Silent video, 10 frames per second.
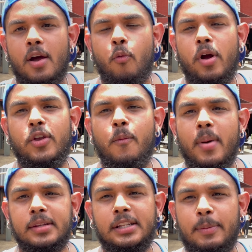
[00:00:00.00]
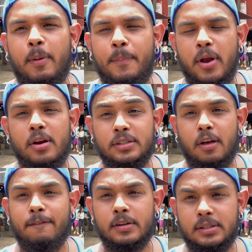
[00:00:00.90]
when you mentally prepare
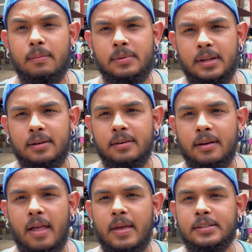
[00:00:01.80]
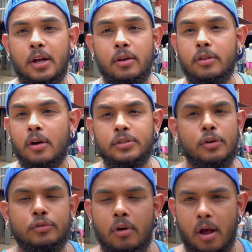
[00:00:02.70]
yourself for something and they tell you there's
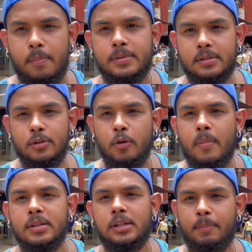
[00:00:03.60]
no drops, you mentally